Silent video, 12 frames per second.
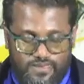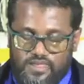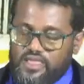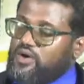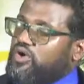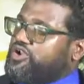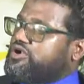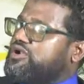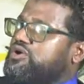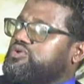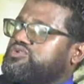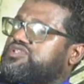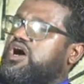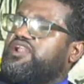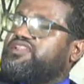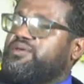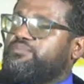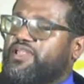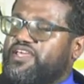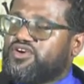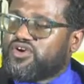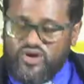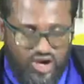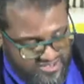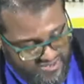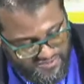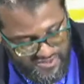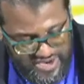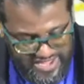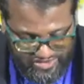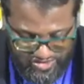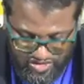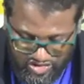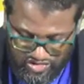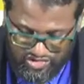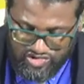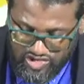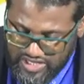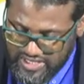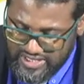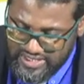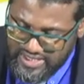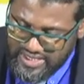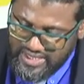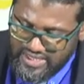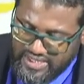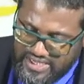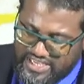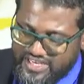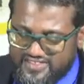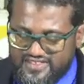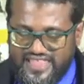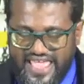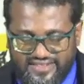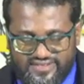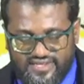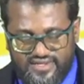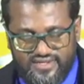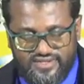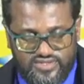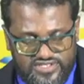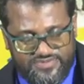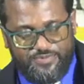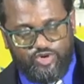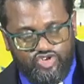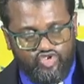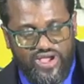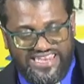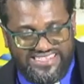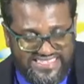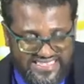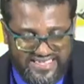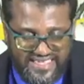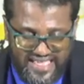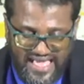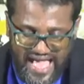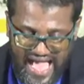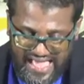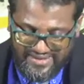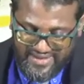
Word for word: I want to close. Contemplate the cross of Christ, church. It is death to spirituality and,